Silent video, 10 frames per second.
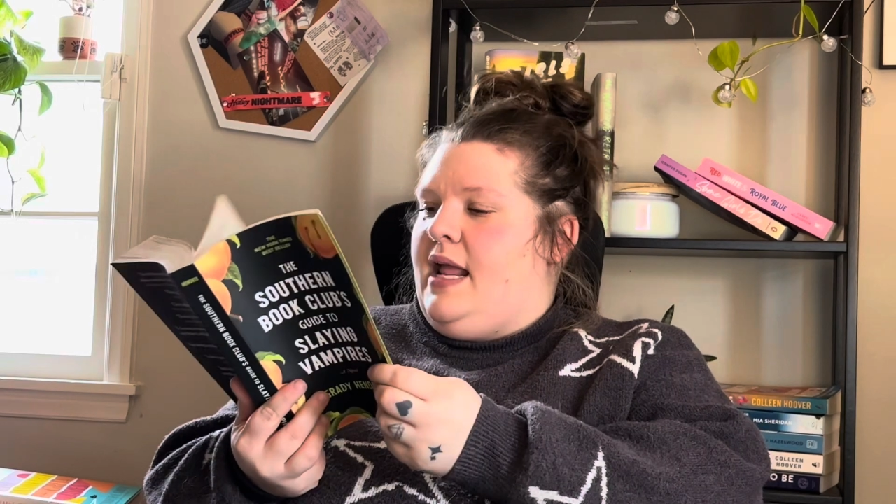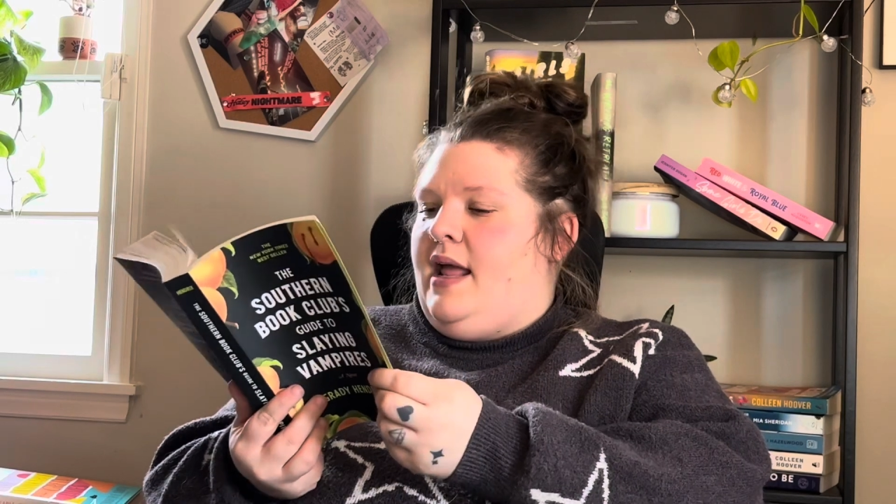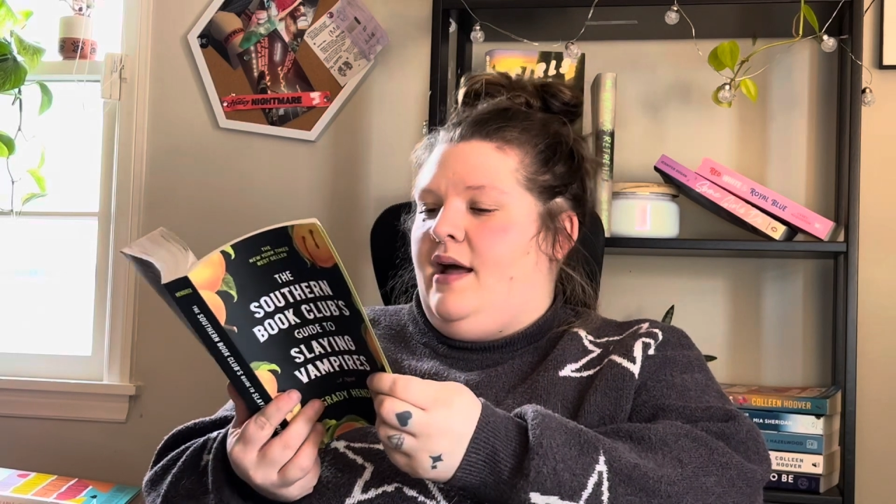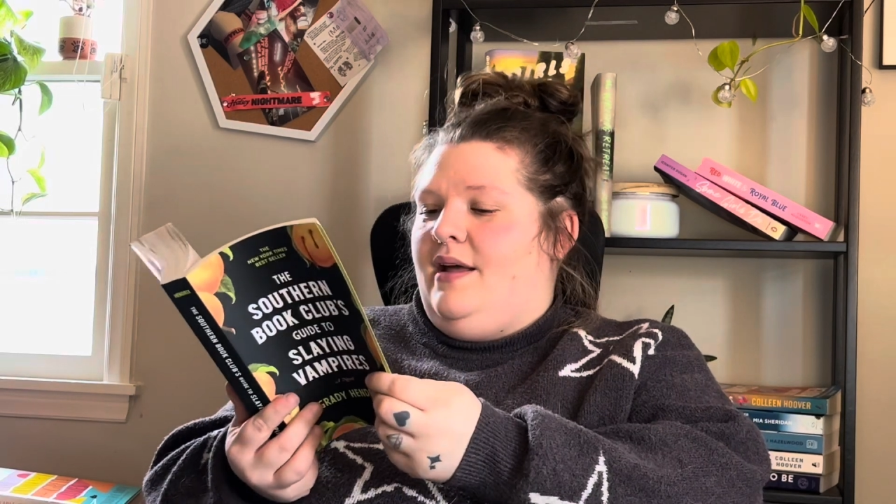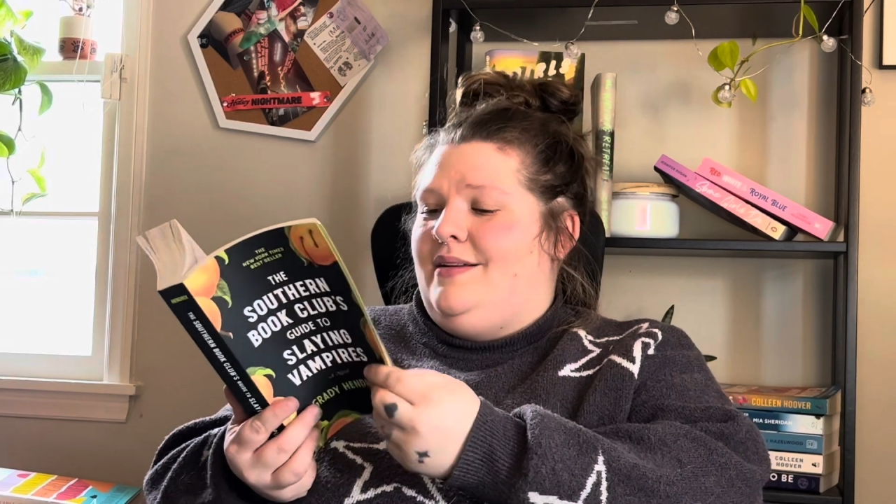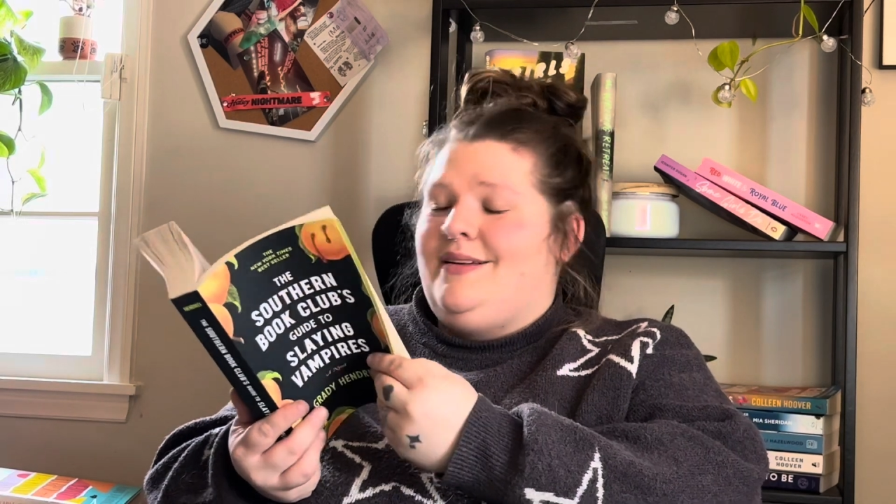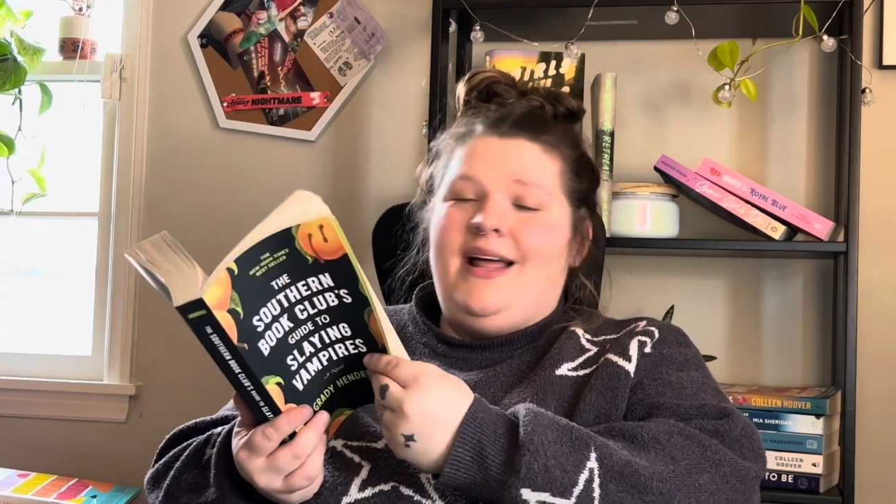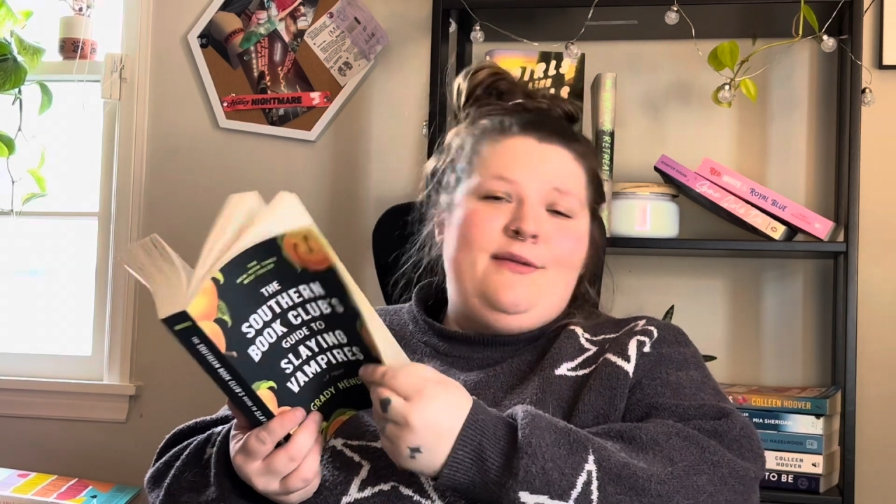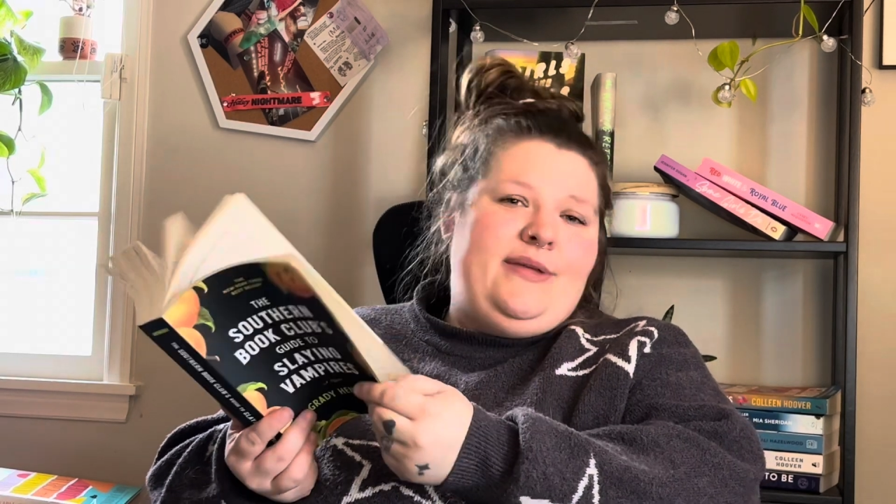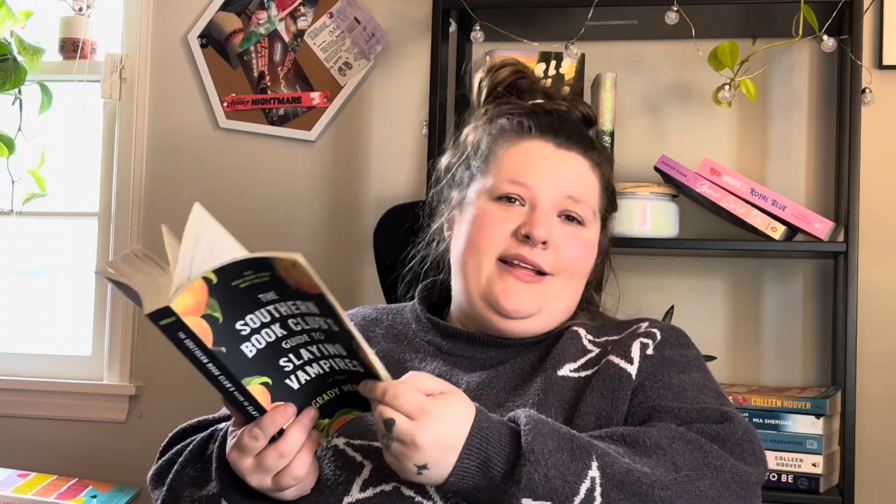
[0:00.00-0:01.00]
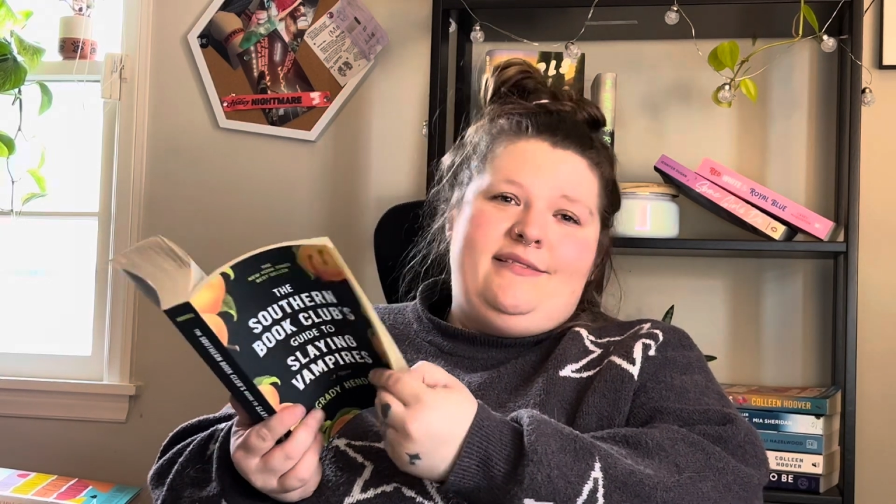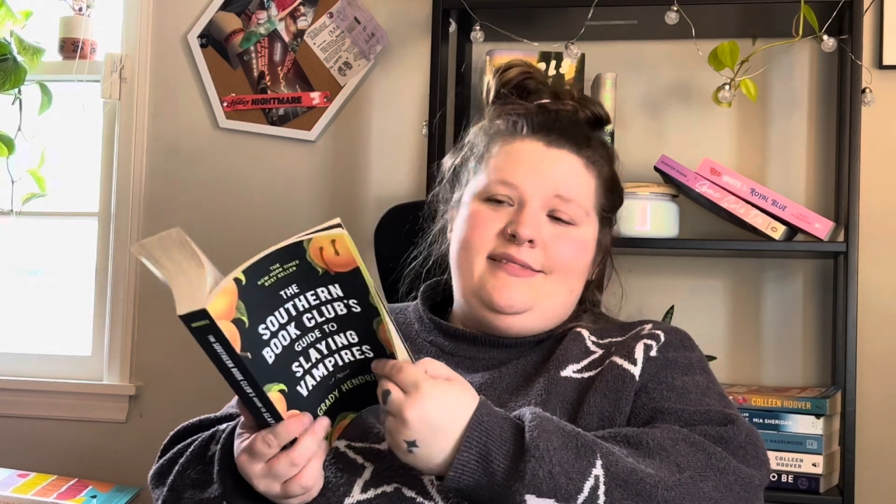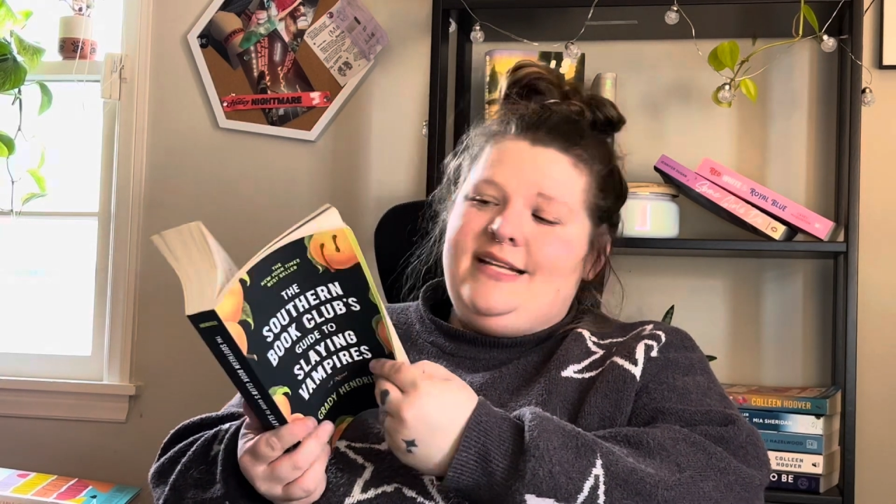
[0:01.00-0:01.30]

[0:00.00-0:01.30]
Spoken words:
and I mean